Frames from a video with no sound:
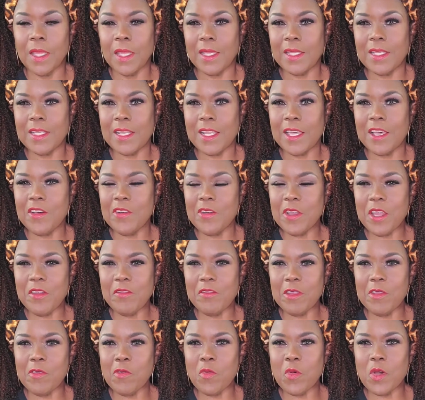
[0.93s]
Hello
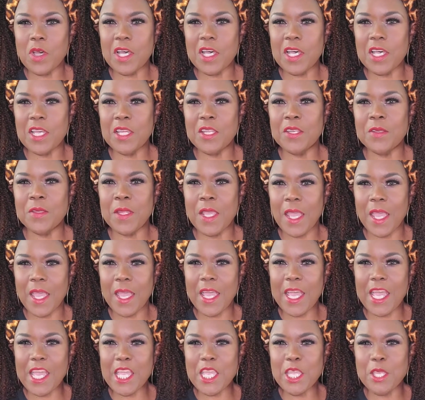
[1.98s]
everyone.
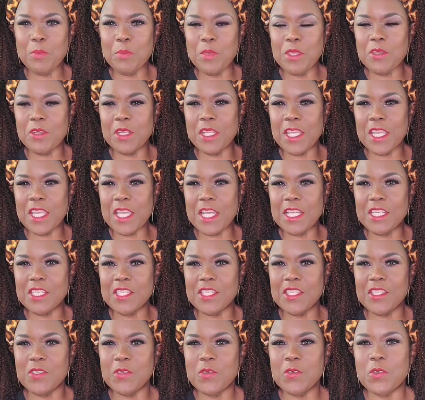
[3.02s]
Hey Beauty
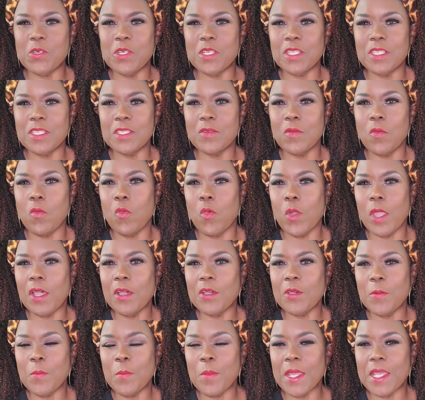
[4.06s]
Connoisseurs.
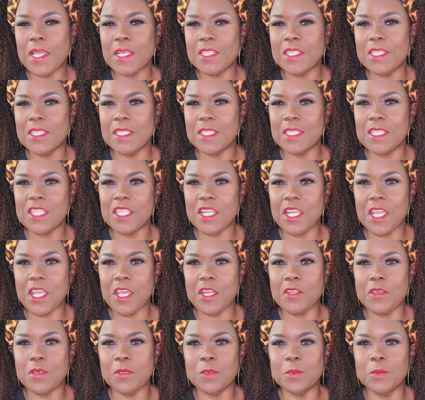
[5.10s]
Welcome back to the
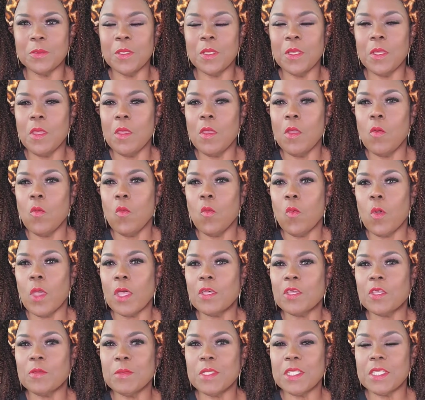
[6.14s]
channel.
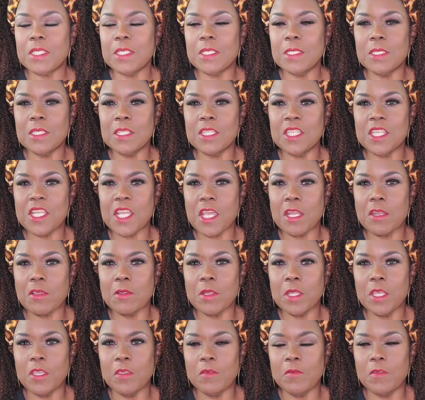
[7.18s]
Welcome to the
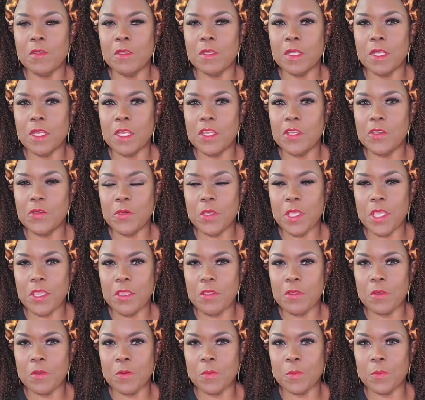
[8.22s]
channel if you're new
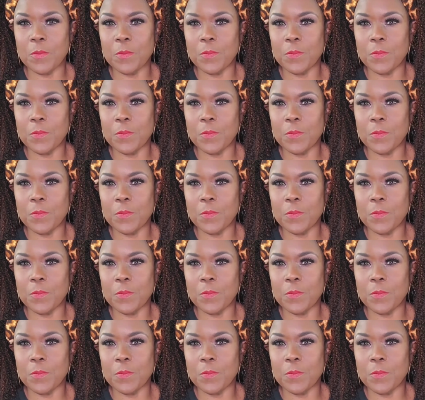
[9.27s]
here.